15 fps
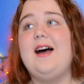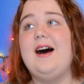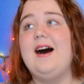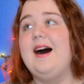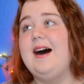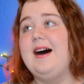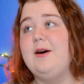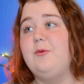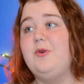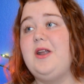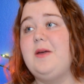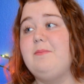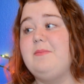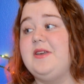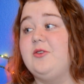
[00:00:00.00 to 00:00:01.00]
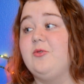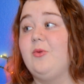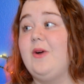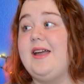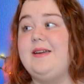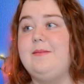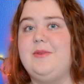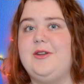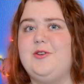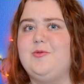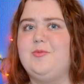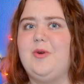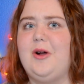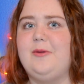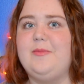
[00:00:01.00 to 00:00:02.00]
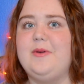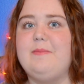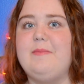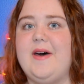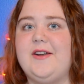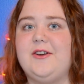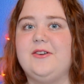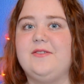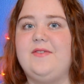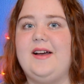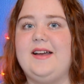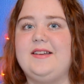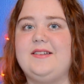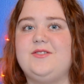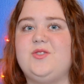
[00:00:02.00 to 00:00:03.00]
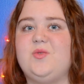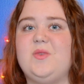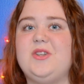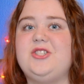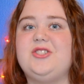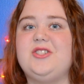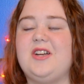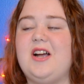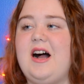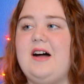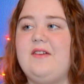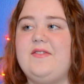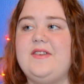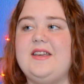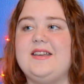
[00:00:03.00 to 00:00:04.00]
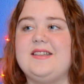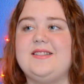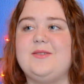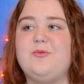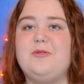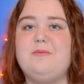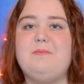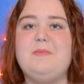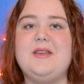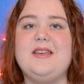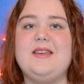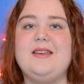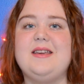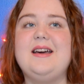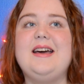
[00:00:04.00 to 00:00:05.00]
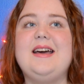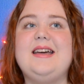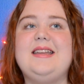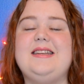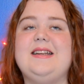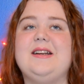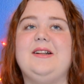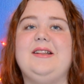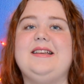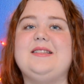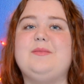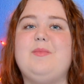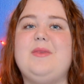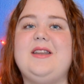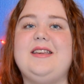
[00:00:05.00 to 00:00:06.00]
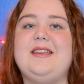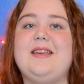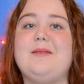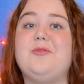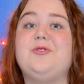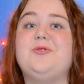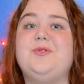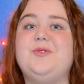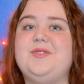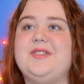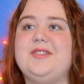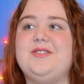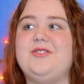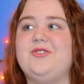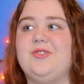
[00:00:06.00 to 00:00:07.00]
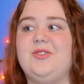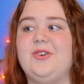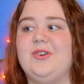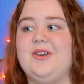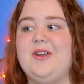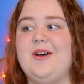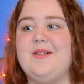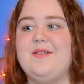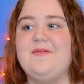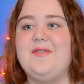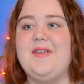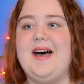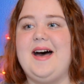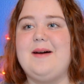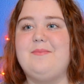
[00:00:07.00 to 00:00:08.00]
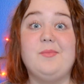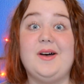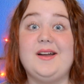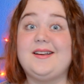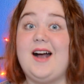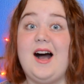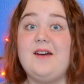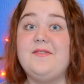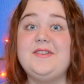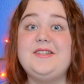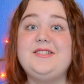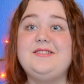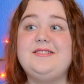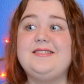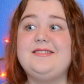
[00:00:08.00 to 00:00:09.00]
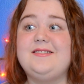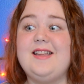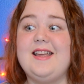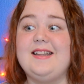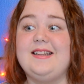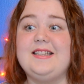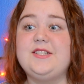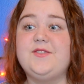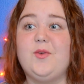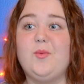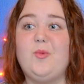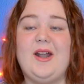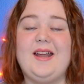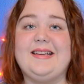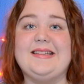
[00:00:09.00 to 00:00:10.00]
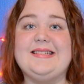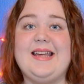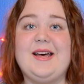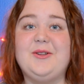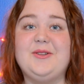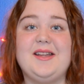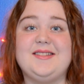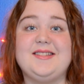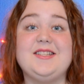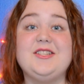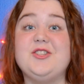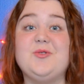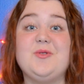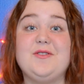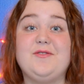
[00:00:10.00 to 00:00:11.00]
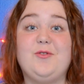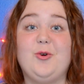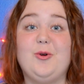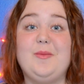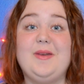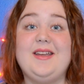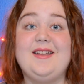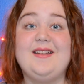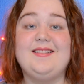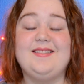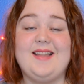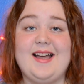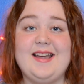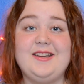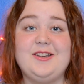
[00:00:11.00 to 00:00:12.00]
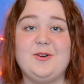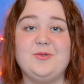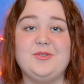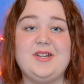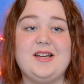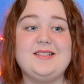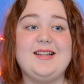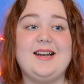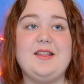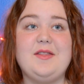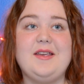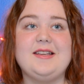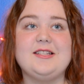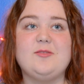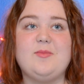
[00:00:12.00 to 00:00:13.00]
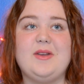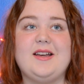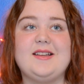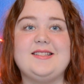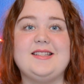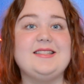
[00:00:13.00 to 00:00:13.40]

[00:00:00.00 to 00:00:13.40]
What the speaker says: wouldn't be great, but it would probably be better if I switched to coffee because it wouldn't be nearly as many chemicals and sugar and all of that. But coffee, at least from what I can tell, doesn't do it for me like Coke does, and I think it's because